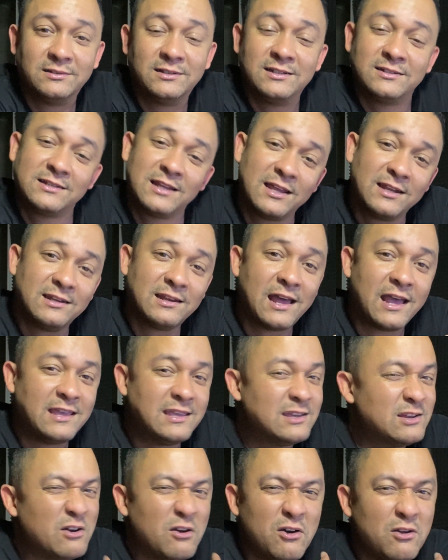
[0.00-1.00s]
Hit that like.
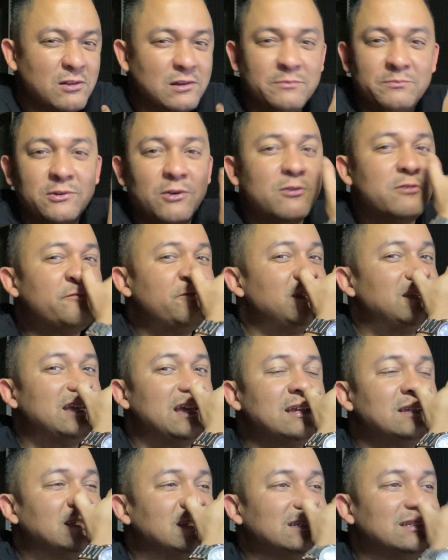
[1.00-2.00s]
Get all of them
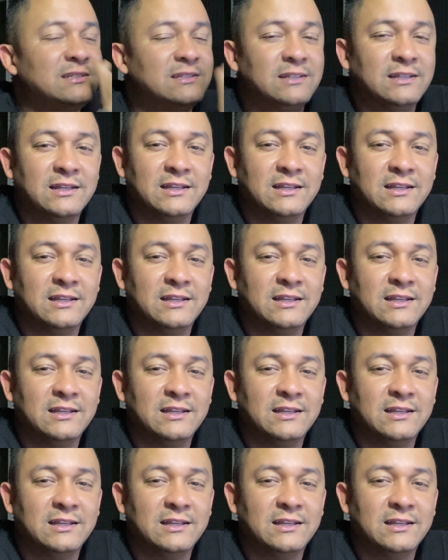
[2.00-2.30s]
notifications